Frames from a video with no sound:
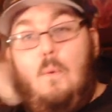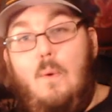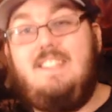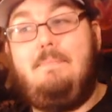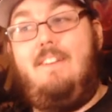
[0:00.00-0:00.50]

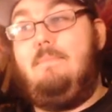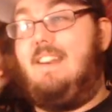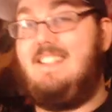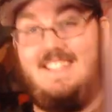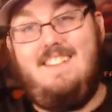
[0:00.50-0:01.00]
What's up,
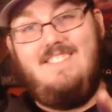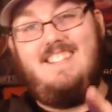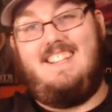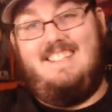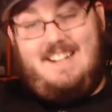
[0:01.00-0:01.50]
everybody? Steven
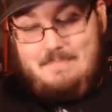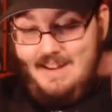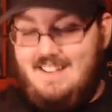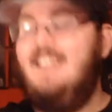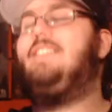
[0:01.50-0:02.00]
C. Killer here,
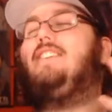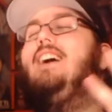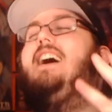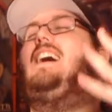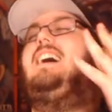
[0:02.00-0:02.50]
bringing another